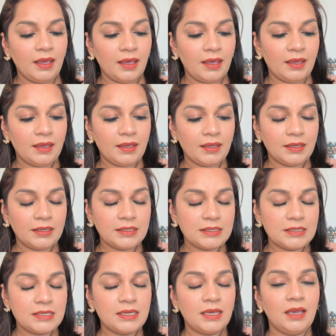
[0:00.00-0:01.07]

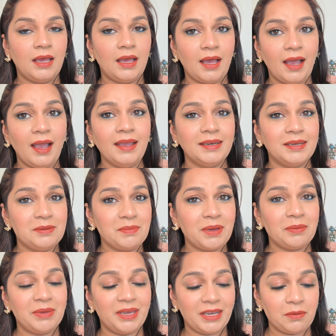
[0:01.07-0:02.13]
and I did my
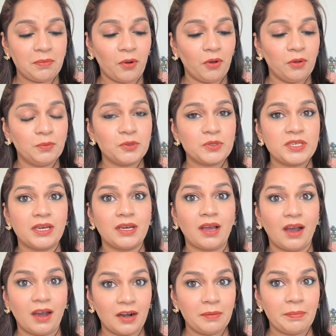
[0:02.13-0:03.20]
makeup almost an
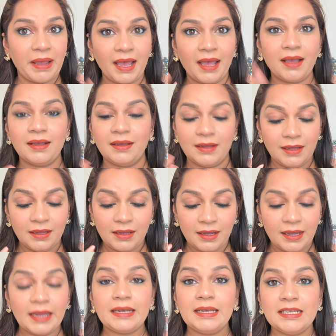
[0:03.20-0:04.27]
hour back,
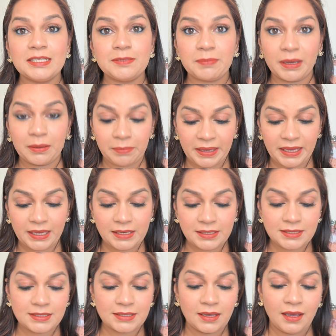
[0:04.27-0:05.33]
at least my
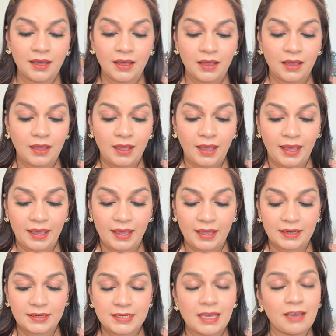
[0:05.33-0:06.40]
base.
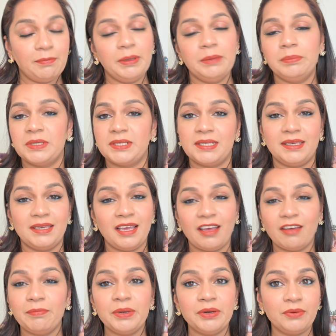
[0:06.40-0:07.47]
And I've been busy.
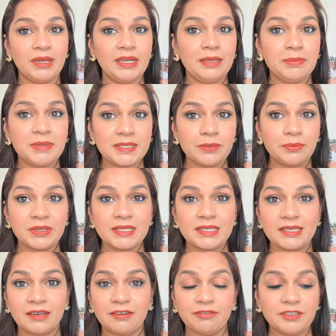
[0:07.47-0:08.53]
I've been really busy with
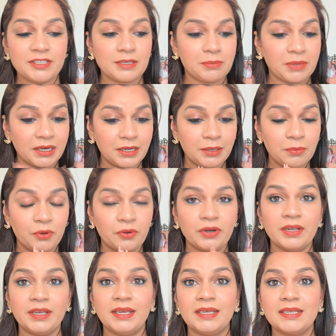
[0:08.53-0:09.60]
stuff. It's a Monday
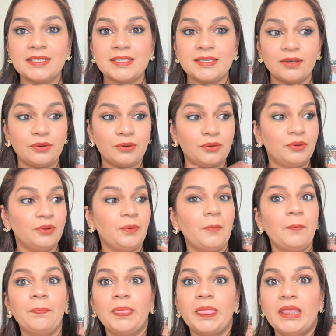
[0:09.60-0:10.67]
morning, so
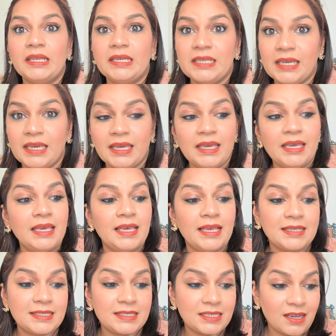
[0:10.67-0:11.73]
the day
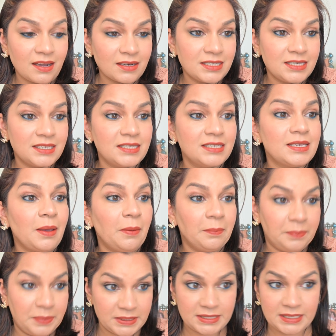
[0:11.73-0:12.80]
has started
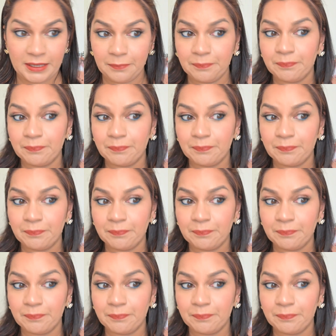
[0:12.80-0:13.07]
busy.